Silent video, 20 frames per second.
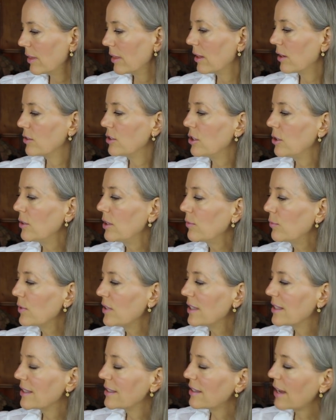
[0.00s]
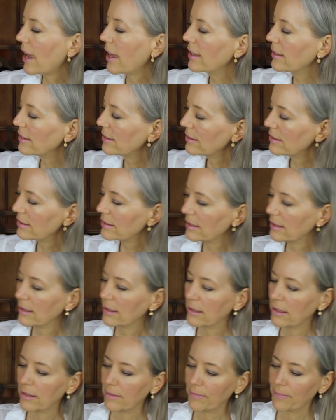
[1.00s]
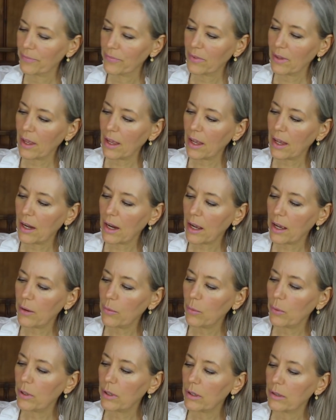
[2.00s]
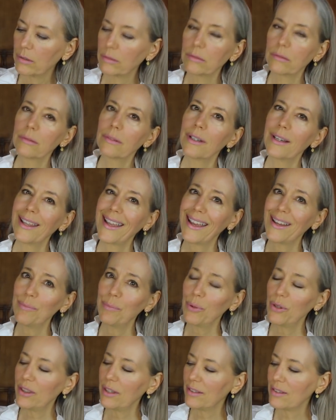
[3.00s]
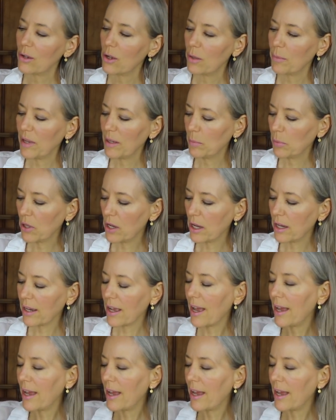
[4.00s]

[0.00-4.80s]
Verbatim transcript: They're two different sets, and I will, again, put this on my blog.